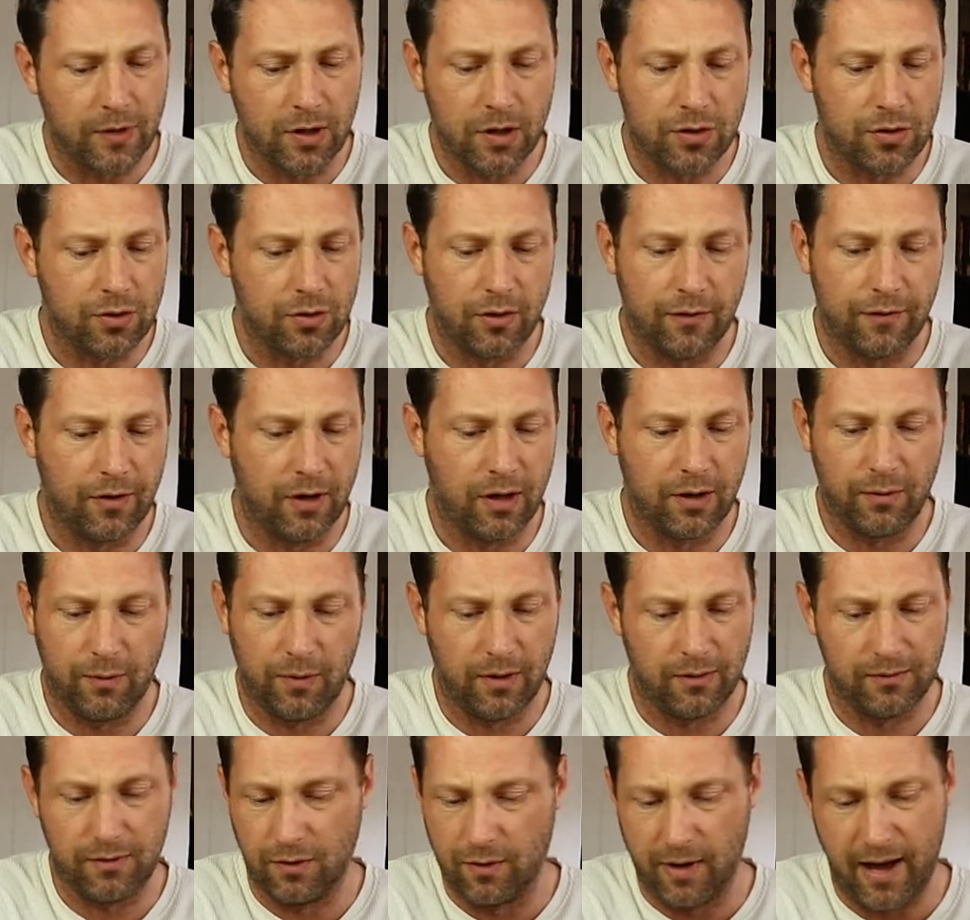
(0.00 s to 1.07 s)
sort of like
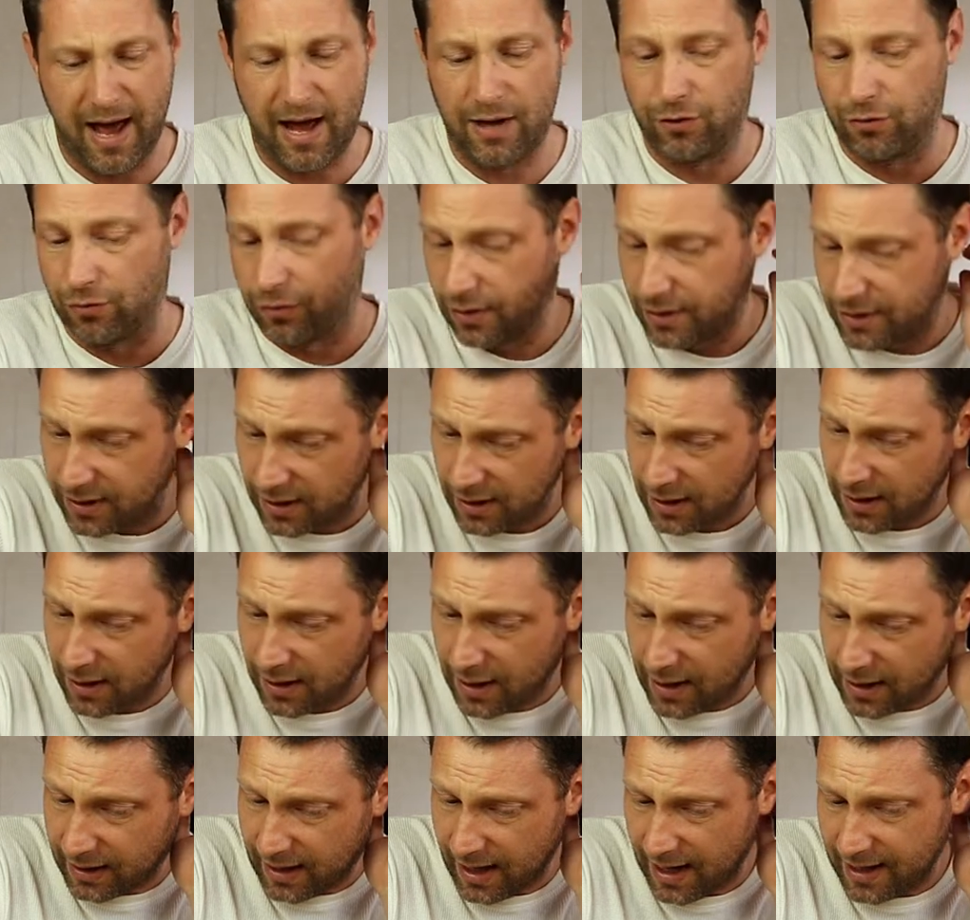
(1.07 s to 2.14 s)
what, your Androids,
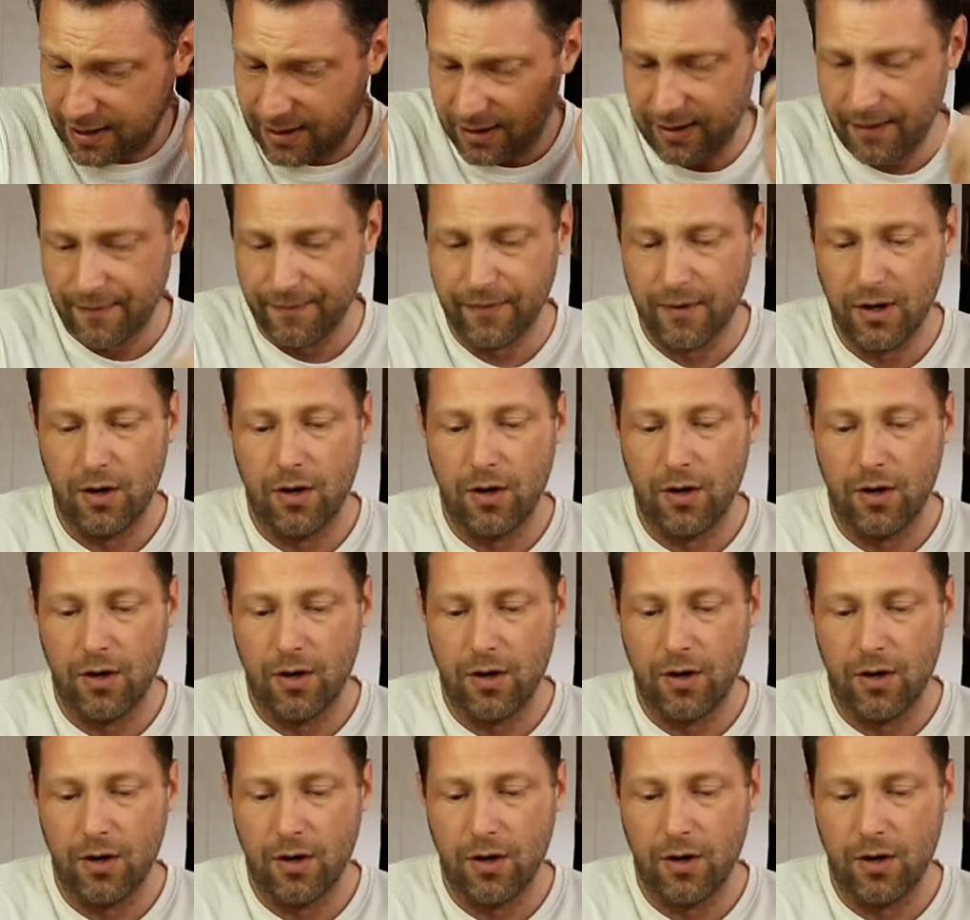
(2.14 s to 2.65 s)
I guess.